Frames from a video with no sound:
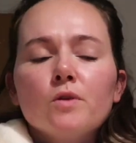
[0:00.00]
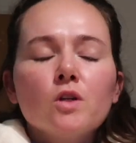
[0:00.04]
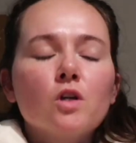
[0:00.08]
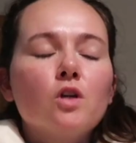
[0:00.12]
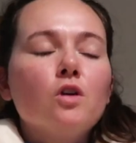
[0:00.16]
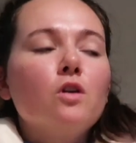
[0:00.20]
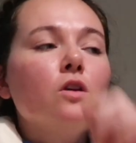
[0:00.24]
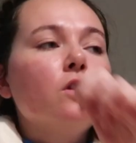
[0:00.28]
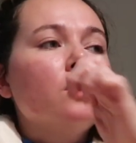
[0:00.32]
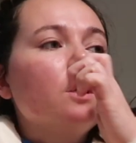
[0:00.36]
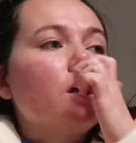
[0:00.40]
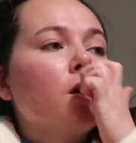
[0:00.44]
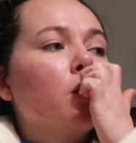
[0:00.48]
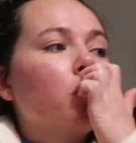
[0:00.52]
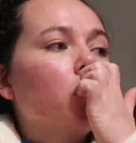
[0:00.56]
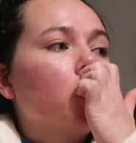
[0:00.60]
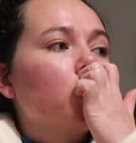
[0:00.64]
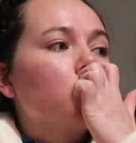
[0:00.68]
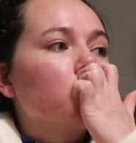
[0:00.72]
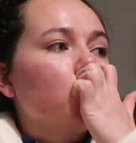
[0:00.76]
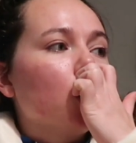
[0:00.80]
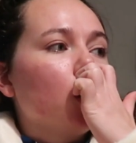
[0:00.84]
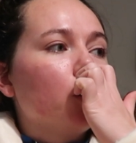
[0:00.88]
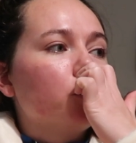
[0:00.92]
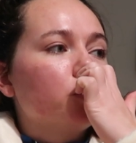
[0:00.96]
Couldn't think
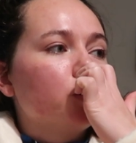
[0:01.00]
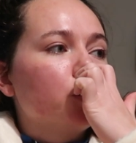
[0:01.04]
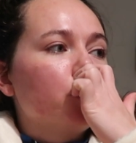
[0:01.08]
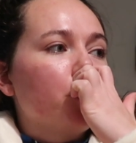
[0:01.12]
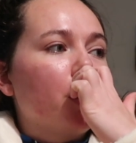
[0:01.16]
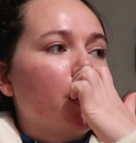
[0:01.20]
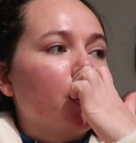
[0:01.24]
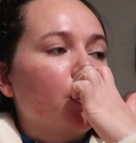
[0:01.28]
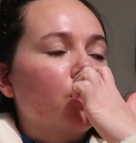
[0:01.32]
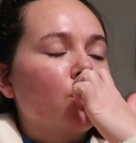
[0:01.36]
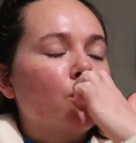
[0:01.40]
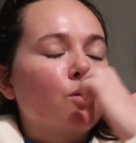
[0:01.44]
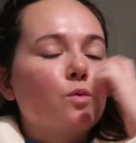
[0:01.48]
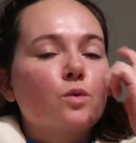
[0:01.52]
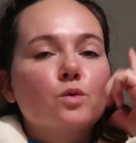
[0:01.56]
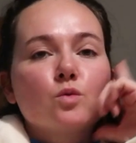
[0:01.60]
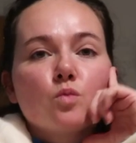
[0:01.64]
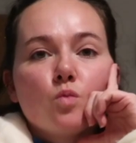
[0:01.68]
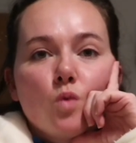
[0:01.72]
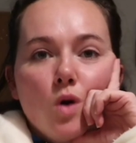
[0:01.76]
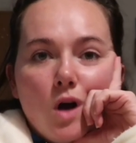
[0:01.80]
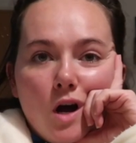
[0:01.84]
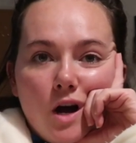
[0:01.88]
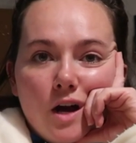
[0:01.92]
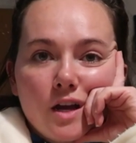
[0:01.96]
what top to make that would
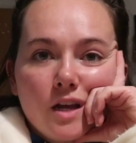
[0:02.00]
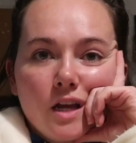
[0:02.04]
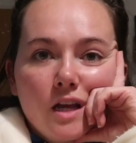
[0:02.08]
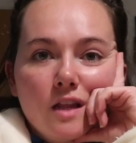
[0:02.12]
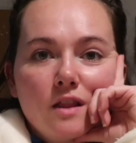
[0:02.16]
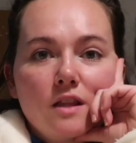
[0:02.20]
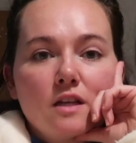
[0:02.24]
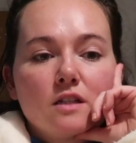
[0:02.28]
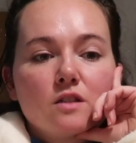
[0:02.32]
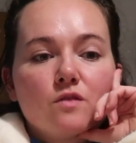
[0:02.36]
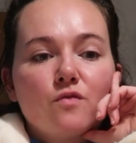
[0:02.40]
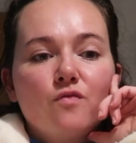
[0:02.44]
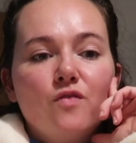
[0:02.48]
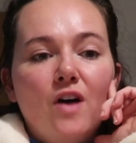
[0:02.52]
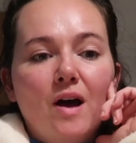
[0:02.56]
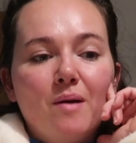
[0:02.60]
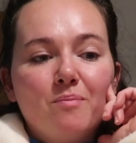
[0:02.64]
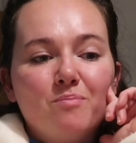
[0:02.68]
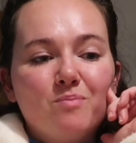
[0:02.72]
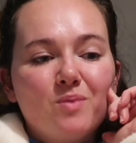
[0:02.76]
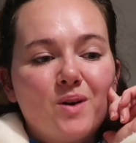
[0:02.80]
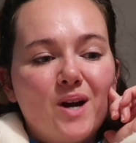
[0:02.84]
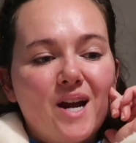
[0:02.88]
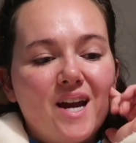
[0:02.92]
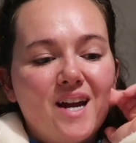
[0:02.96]
work in this
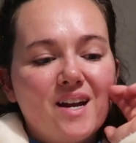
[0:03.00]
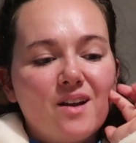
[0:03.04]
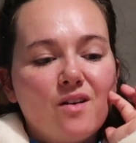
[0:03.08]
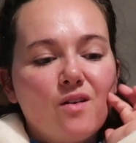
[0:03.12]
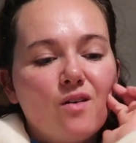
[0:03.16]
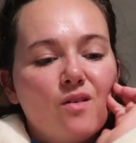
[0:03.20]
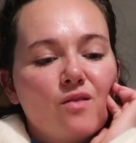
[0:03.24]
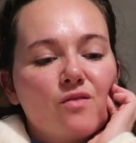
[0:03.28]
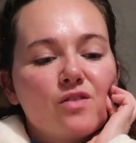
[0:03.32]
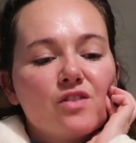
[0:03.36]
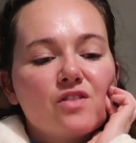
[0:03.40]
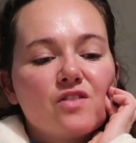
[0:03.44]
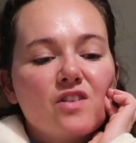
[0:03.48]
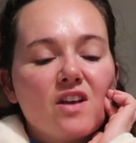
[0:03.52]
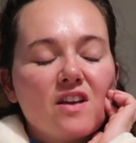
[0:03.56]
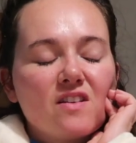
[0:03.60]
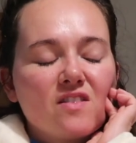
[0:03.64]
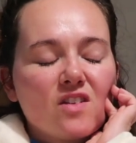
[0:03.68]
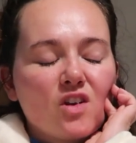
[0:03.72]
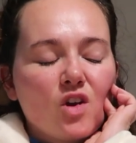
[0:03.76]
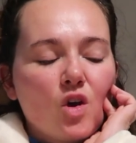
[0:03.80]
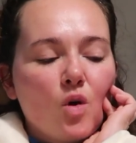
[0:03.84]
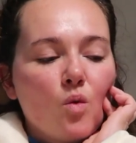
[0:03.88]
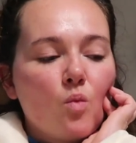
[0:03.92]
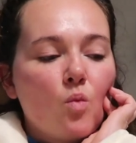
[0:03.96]
fabric. Obviously it's
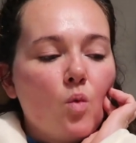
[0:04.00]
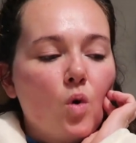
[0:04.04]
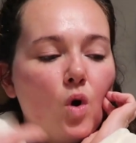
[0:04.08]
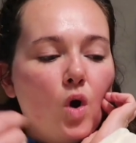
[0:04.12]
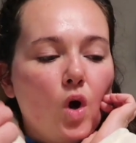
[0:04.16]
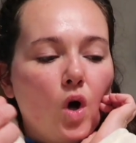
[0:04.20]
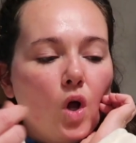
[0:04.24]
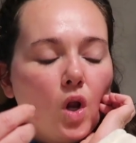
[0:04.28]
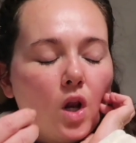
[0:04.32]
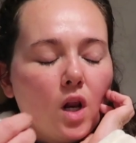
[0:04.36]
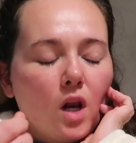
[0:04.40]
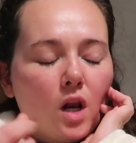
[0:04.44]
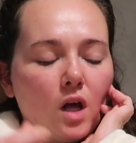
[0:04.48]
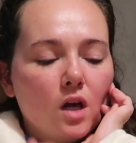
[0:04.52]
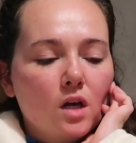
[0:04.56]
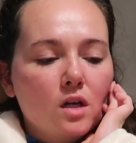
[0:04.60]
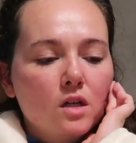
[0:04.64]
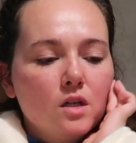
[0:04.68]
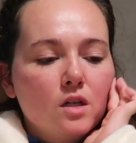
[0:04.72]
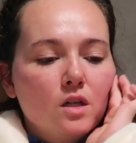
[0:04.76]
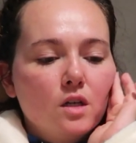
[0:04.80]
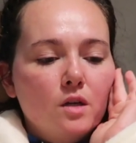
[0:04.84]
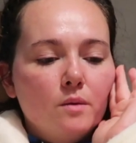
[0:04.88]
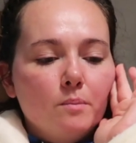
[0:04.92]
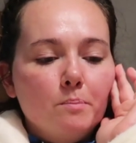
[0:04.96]
like a wool
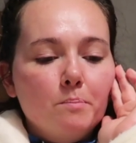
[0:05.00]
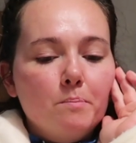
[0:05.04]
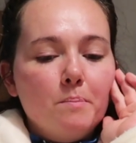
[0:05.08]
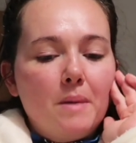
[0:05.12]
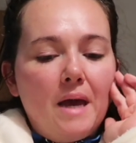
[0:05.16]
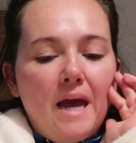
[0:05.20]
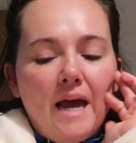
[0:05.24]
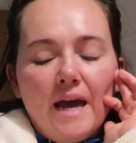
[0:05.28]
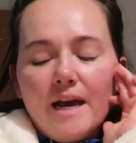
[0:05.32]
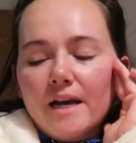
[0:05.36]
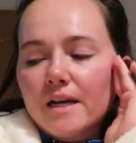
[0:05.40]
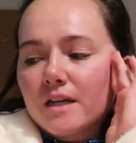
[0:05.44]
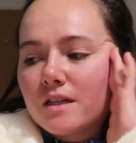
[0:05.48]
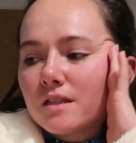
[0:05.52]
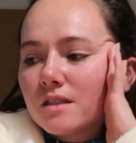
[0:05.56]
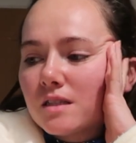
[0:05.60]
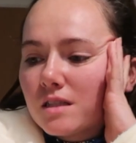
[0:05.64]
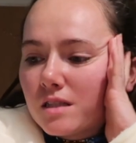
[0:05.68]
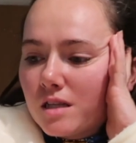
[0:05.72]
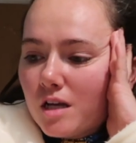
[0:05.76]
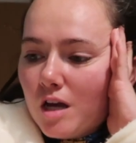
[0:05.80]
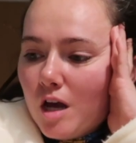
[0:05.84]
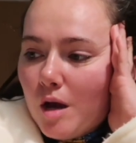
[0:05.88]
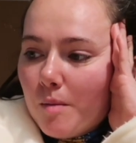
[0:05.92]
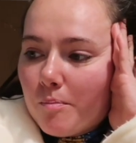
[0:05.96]

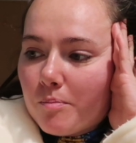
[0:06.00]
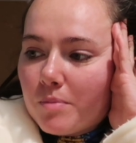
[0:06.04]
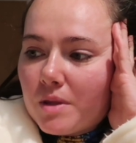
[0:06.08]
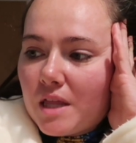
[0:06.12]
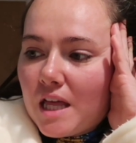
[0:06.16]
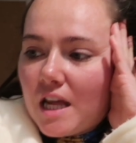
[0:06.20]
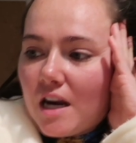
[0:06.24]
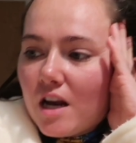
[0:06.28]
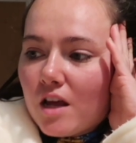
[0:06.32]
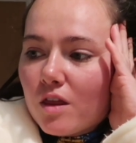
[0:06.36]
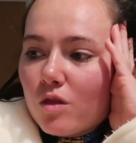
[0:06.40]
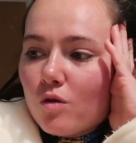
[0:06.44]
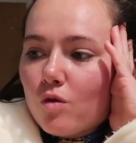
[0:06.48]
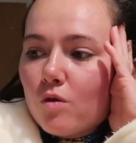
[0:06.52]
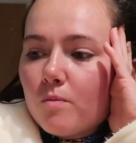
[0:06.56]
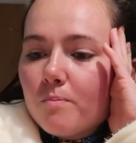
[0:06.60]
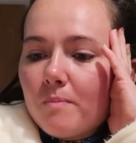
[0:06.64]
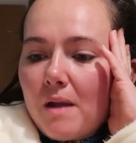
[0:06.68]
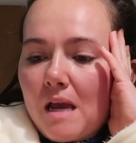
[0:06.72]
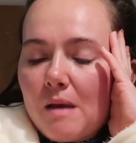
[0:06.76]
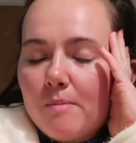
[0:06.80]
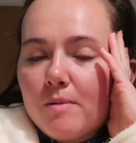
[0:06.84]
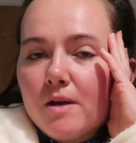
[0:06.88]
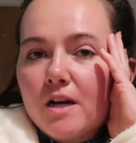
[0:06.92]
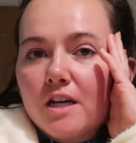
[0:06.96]
mix, but then I thought
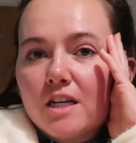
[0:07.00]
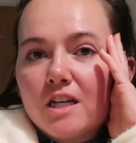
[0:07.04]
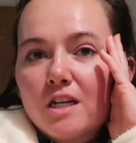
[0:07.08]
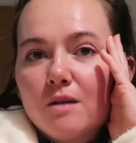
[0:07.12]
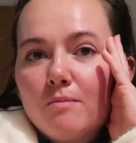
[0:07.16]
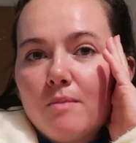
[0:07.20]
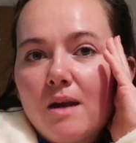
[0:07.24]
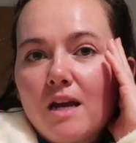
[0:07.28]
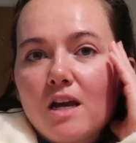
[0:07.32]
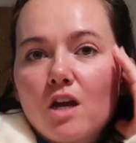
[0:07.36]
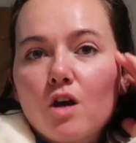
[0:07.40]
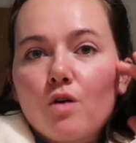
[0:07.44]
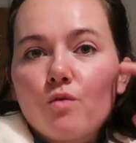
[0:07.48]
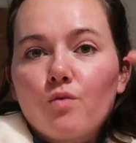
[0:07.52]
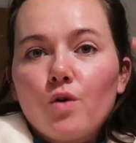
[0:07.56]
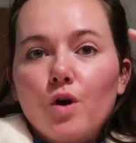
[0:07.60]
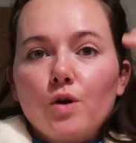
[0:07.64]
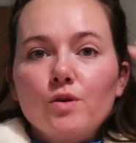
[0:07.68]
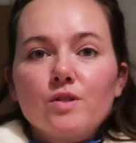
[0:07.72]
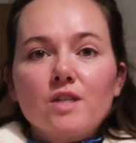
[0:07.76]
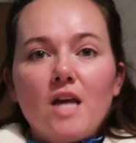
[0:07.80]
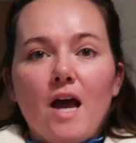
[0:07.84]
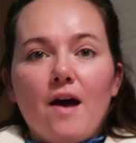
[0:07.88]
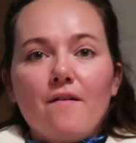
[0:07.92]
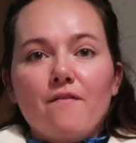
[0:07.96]
maybe I could make a
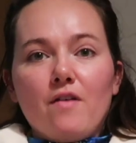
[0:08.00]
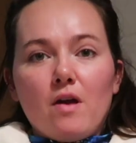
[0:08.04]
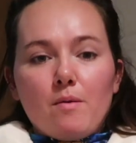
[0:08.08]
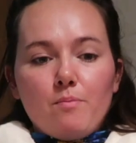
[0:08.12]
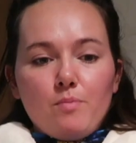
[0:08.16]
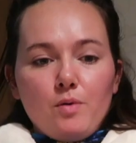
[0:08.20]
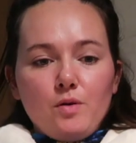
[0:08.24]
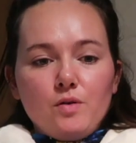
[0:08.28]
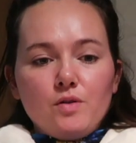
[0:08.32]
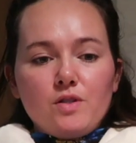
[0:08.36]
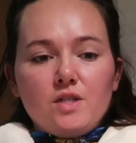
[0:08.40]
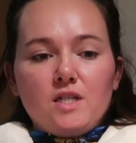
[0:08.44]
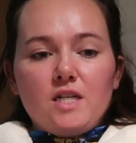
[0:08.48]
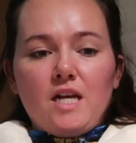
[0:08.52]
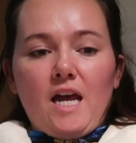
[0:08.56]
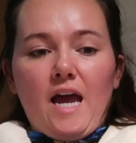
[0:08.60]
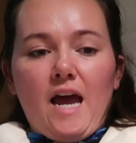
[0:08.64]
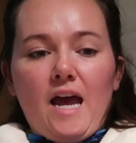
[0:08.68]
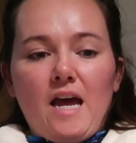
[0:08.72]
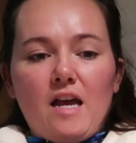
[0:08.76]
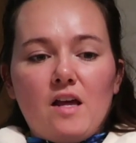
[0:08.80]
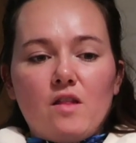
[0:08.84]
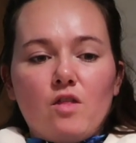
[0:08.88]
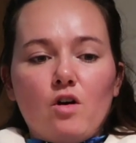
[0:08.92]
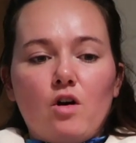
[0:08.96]
Rose Cafe
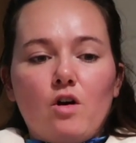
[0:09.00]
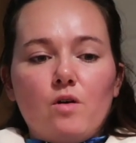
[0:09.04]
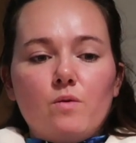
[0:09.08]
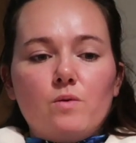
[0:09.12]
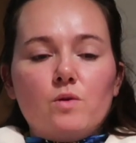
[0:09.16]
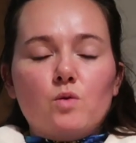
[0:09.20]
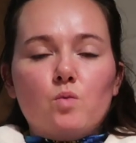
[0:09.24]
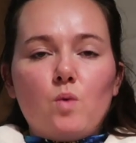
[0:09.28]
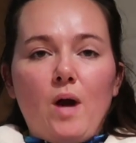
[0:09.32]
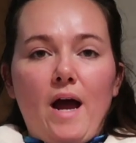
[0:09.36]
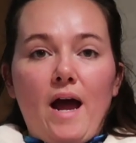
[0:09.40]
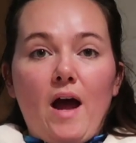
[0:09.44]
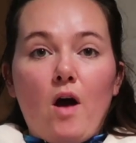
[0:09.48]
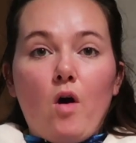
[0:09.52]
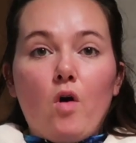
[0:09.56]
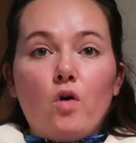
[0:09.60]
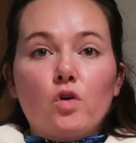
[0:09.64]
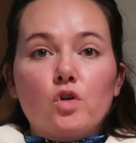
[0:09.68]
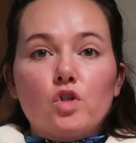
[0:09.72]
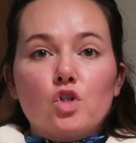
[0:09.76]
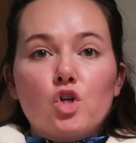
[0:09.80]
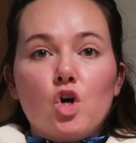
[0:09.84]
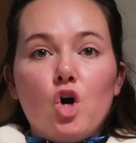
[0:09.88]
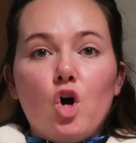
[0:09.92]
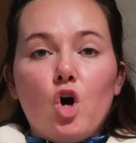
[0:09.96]
Bustier that I would wear
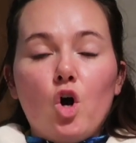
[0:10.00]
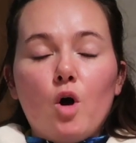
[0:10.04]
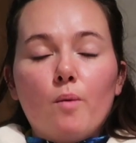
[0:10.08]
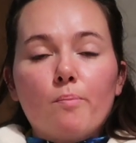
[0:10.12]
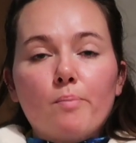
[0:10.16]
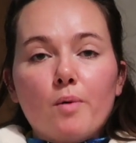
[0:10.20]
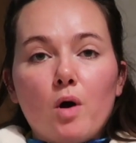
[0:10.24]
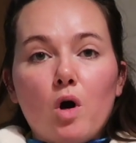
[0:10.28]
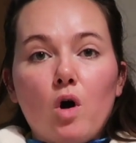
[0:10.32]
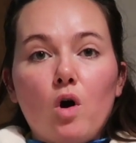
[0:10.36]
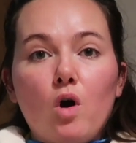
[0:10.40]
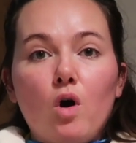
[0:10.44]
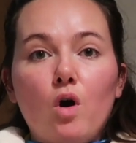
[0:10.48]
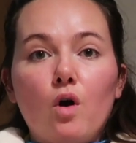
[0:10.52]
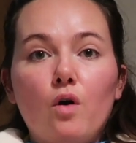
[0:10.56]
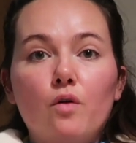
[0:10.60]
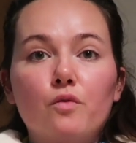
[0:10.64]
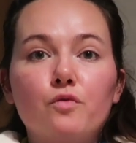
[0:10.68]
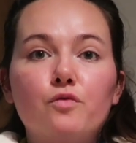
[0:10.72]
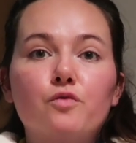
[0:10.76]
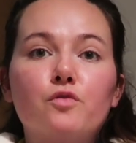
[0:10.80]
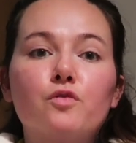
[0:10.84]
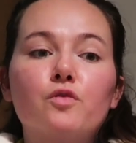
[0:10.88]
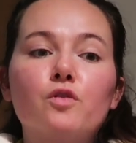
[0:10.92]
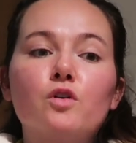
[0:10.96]
on top
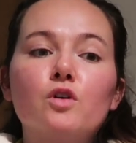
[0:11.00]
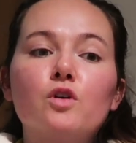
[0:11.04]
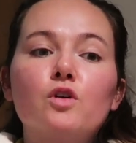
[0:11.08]
of